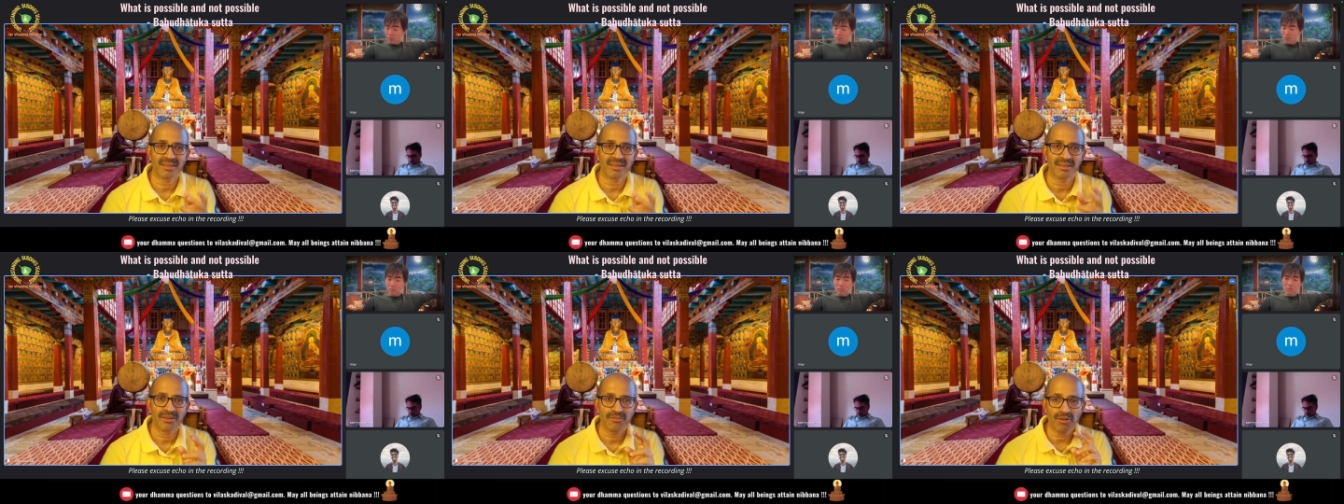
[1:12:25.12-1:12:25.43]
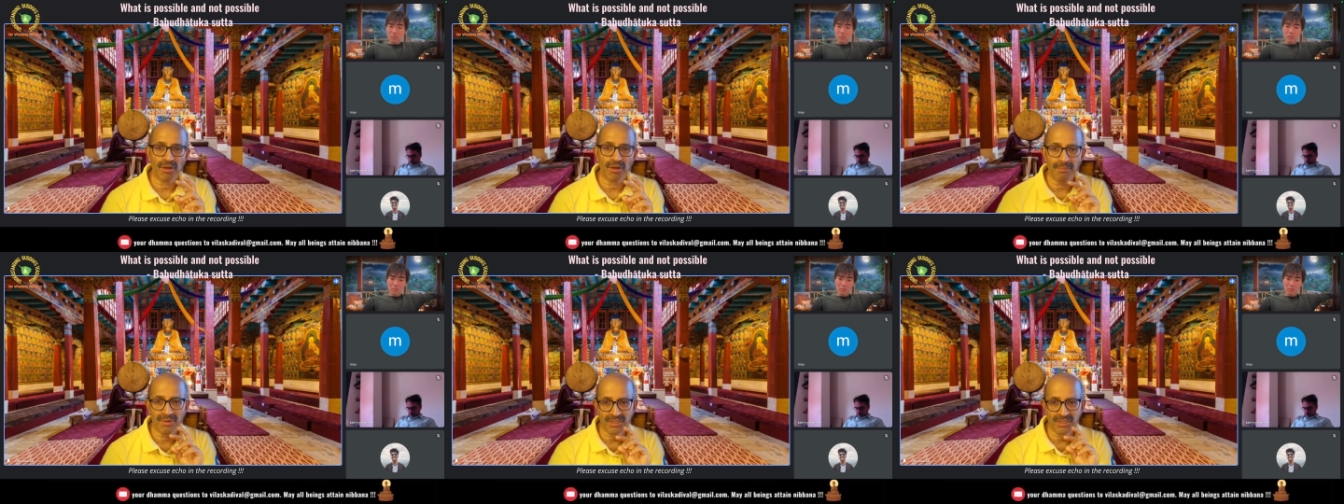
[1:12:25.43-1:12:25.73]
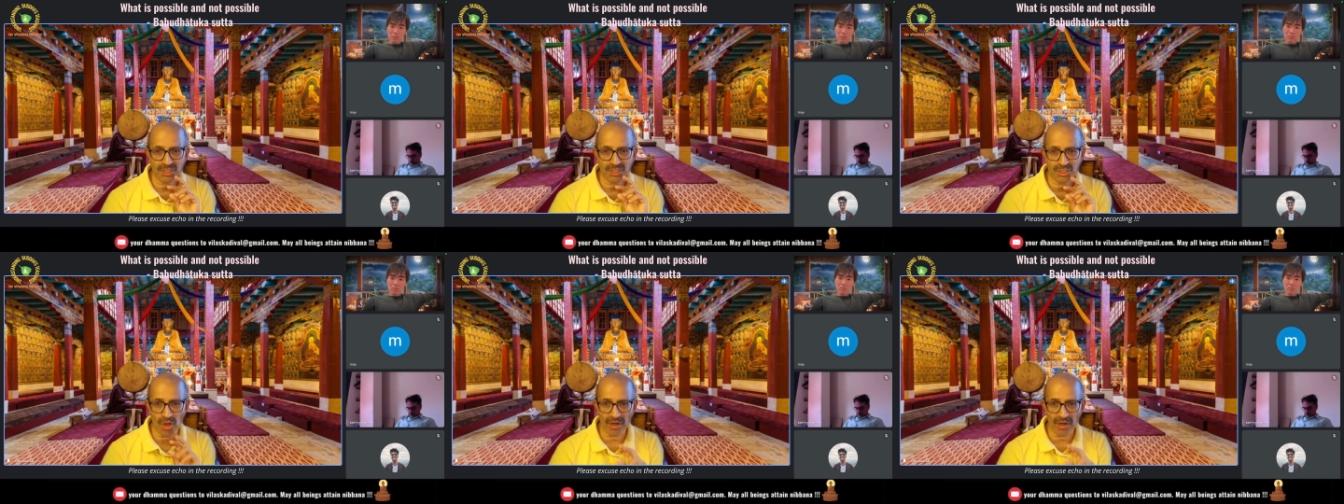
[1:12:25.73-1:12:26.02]
from a
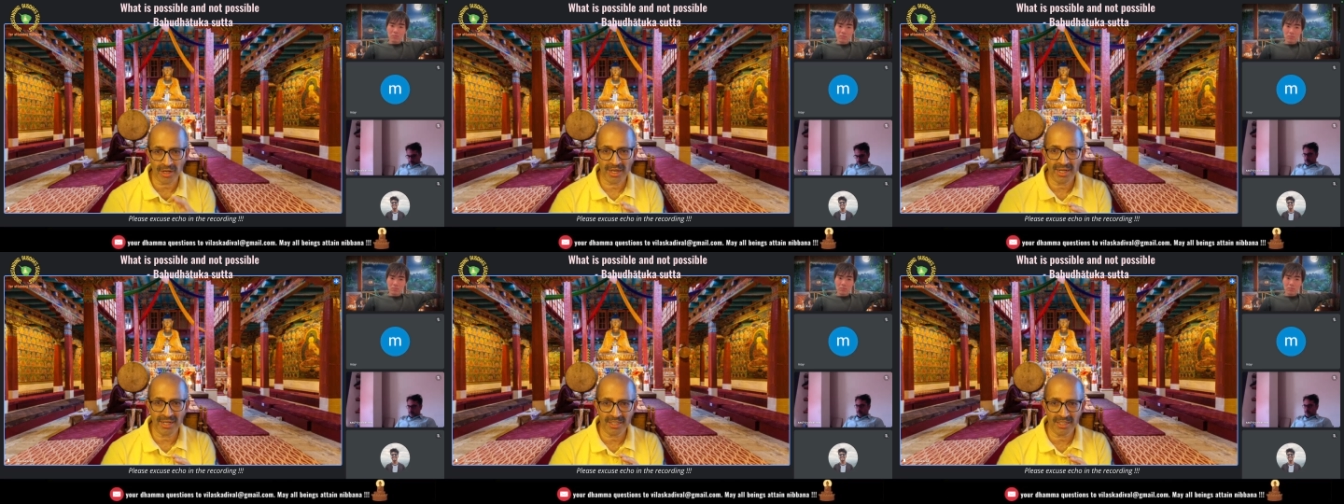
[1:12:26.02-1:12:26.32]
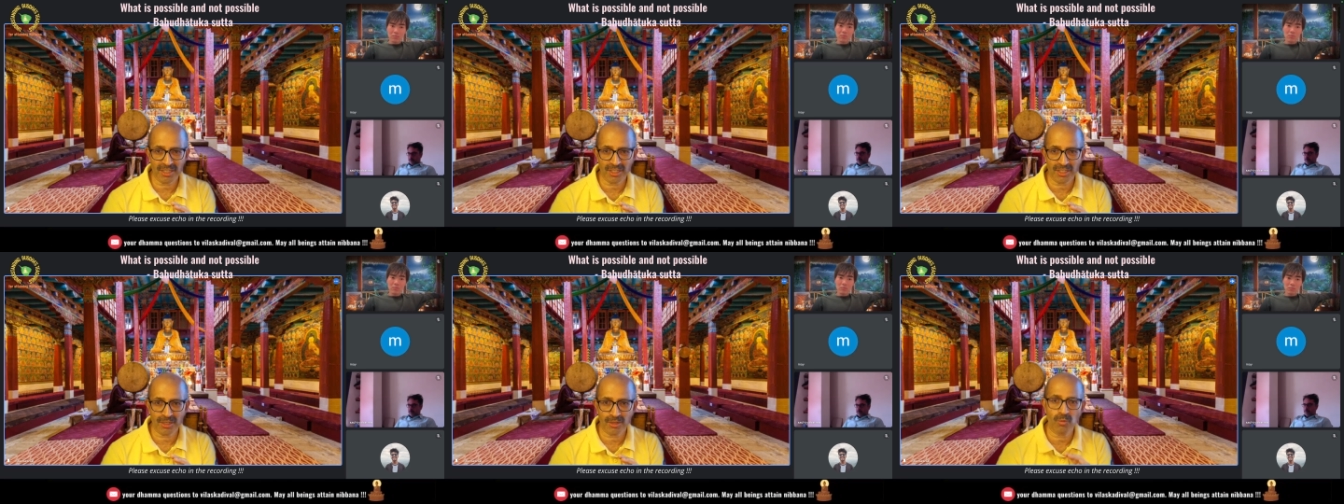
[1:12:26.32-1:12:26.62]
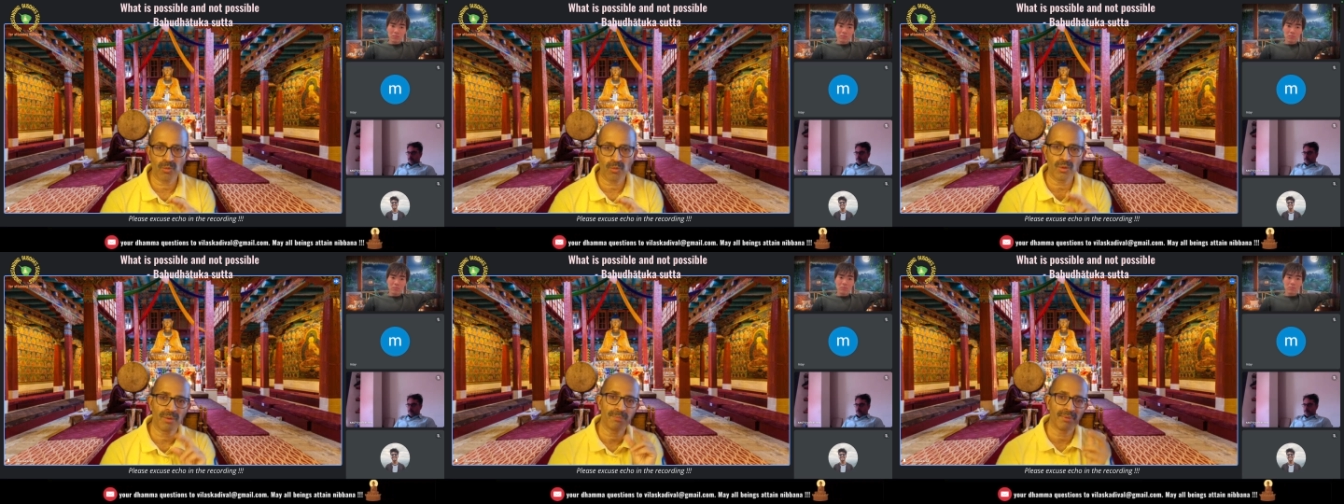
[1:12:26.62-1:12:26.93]
socket
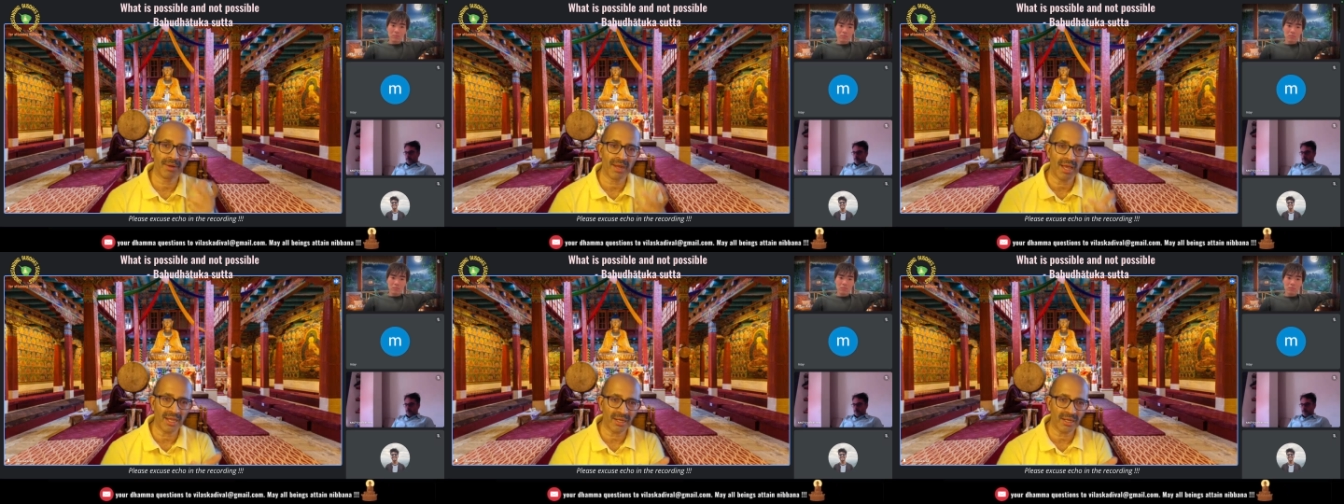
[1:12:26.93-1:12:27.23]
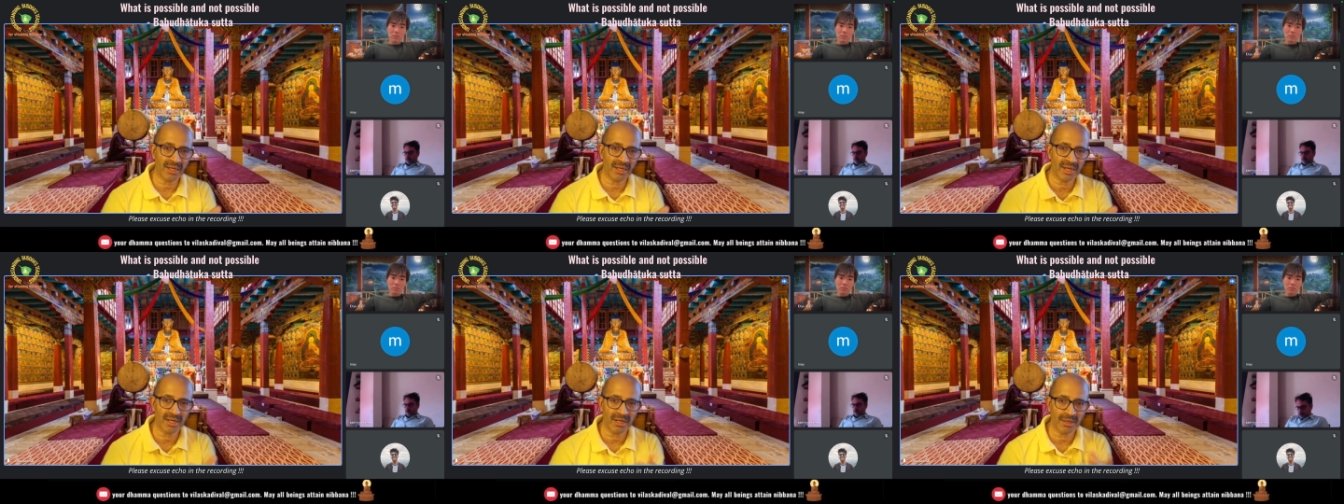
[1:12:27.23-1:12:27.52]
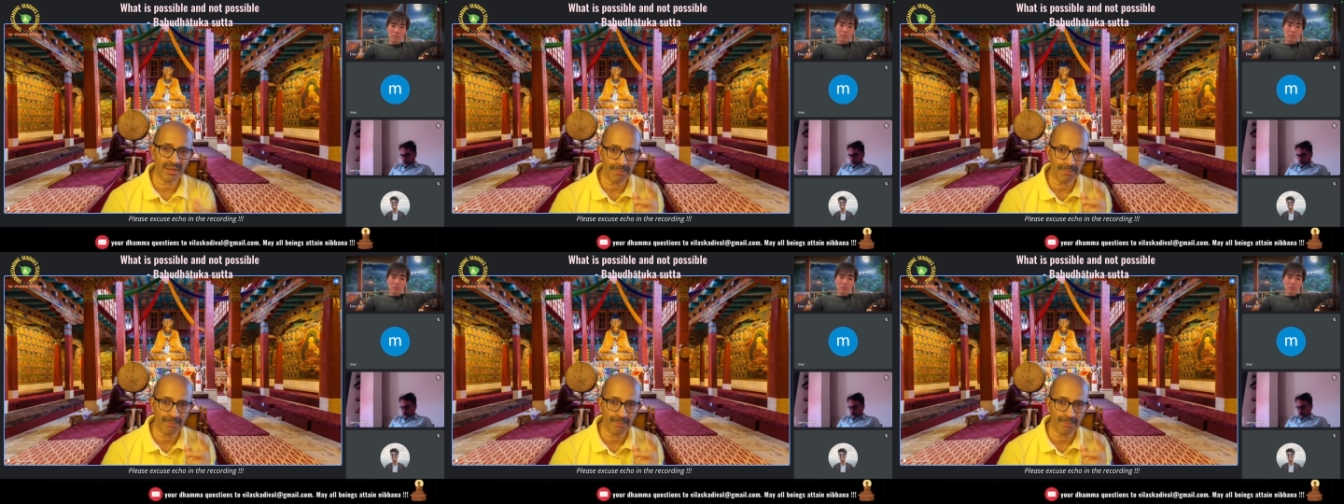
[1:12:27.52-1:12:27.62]
to a plug and